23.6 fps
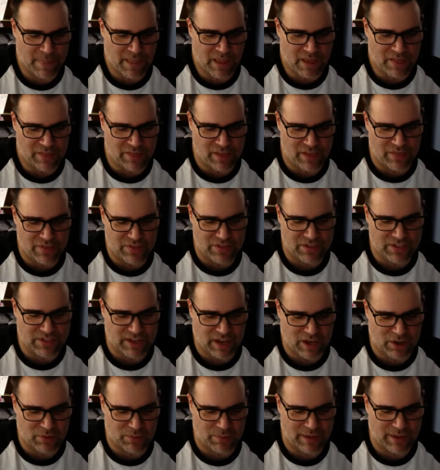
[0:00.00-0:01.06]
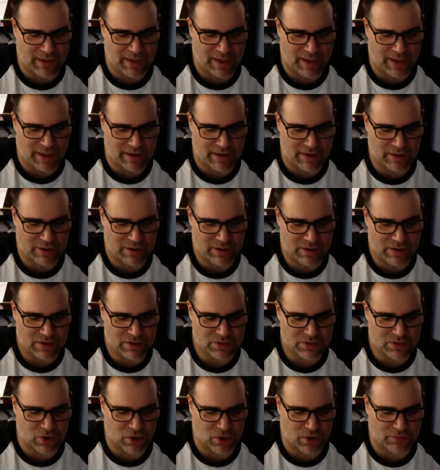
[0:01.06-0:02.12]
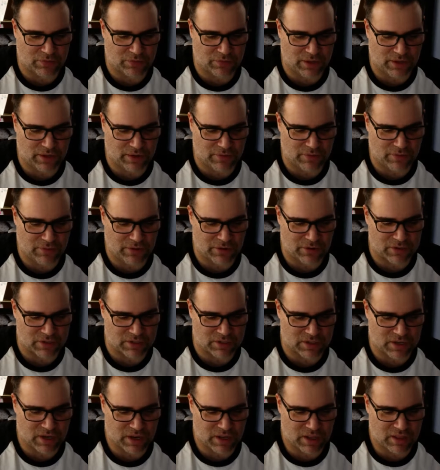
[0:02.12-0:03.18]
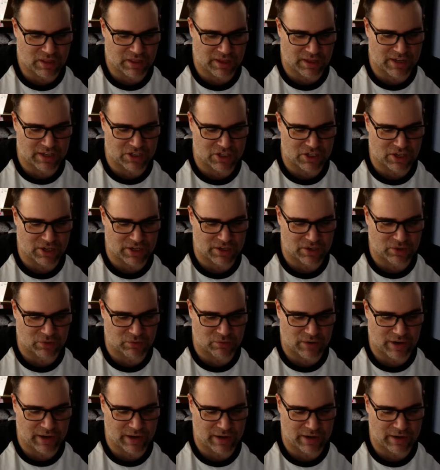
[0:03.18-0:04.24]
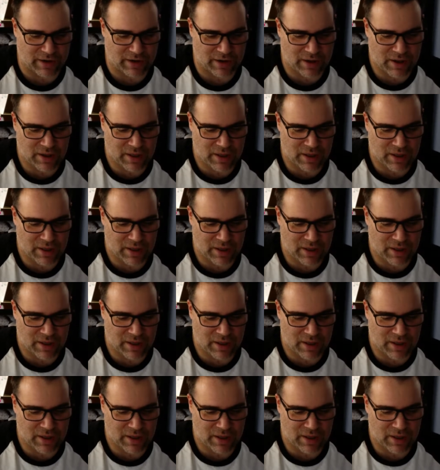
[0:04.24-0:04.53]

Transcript: Then the sound began, softly at first, like a gentle rain,